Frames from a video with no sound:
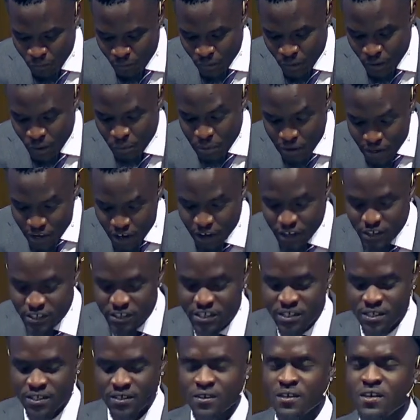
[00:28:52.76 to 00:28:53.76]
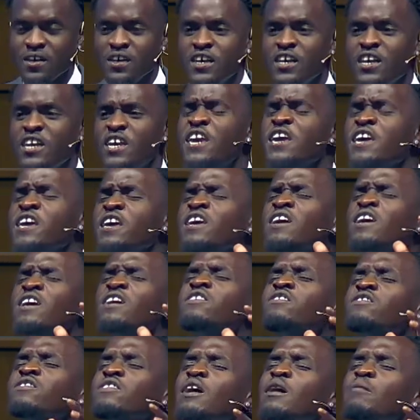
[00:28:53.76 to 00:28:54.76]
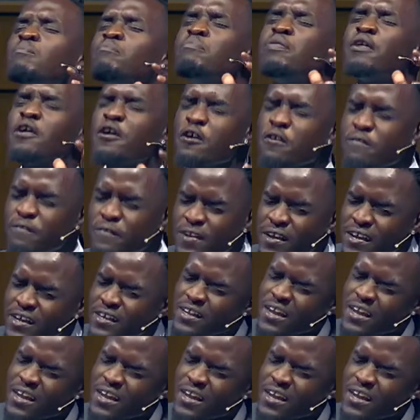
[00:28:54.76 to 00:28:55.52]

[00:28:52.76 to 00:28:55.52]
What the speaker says: because he is the perfect